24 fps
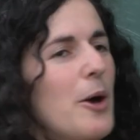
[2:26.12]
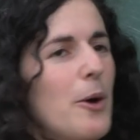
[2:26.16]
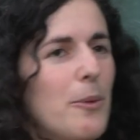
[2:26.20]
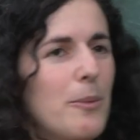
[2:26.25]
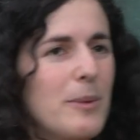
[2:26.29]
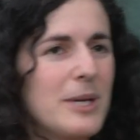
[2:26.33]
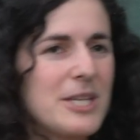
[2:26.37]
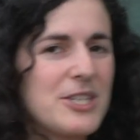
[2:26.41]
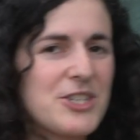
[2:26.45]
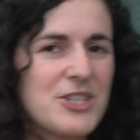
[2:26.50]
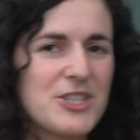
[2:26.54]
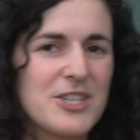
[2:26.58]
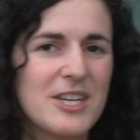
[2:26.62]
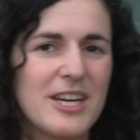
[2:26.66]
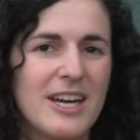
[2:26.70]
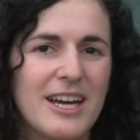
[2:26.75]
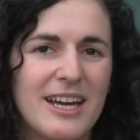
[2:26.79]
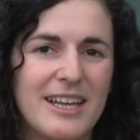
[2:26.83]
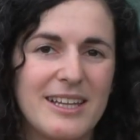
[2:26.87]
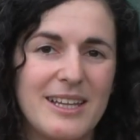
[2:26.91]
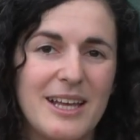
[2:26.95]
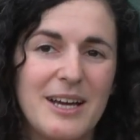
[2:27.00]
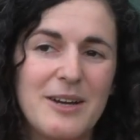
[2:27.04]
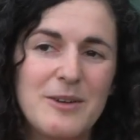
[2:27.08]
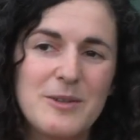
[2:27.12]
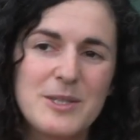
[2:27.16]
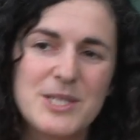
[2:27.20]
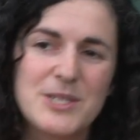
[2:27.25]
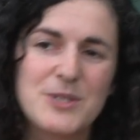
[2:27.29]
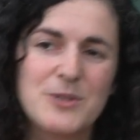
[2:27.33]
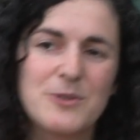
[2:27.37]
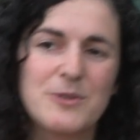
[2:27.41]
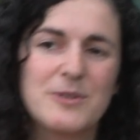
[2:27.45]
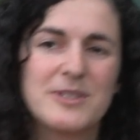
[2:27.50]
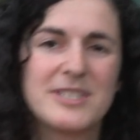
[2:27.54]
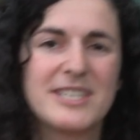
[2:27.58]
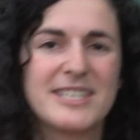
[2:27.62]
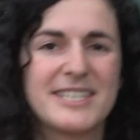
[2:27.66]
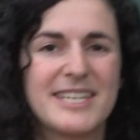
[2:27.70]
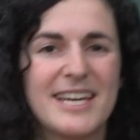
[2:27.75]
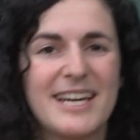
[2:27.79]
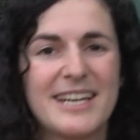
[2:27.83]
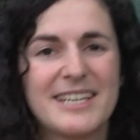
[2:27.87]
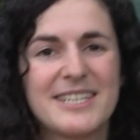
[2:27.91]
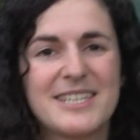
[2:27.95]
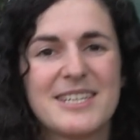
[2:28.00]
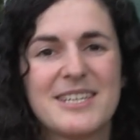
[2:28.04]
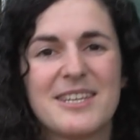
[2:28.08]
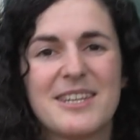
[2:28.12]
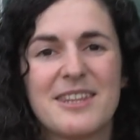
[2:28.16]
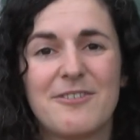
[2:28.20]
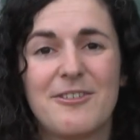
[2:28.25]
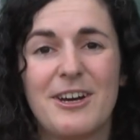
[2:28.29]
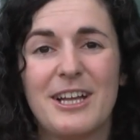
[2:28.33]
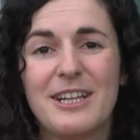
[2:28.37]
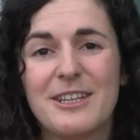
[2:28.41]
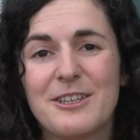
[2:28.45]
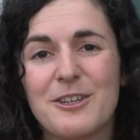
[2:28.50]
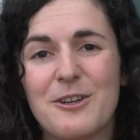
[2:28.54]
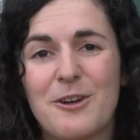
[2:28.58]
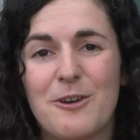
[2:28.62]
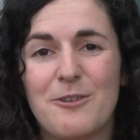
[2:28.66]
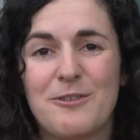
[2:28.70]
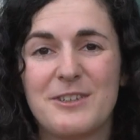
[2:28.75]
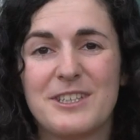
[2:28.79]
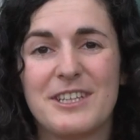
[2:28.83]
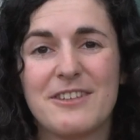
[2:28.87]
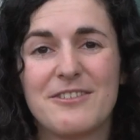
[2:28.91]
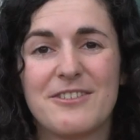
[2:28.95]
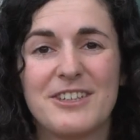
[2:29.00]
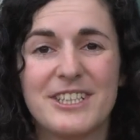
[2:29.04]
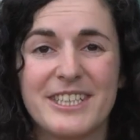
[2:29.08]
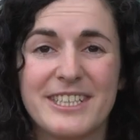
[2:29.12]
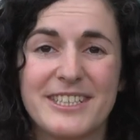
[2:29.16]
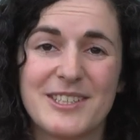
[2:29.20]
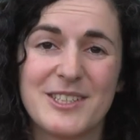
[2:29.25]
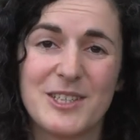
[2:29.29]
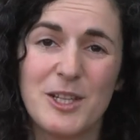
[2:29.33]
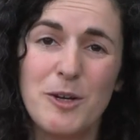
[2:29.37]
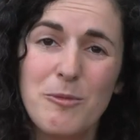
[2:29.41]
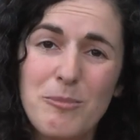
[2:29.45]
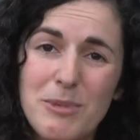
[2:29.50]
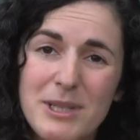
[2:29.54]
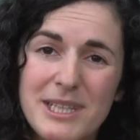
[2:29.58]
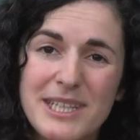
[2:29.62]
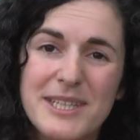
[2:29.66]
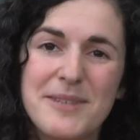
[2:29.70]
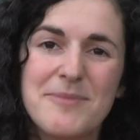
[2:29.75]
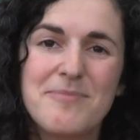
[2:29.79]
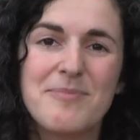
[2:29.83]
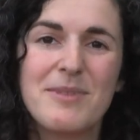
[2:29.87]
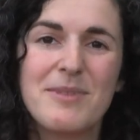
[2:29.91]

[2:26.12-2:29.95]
which allows to detect the value of an invariant globally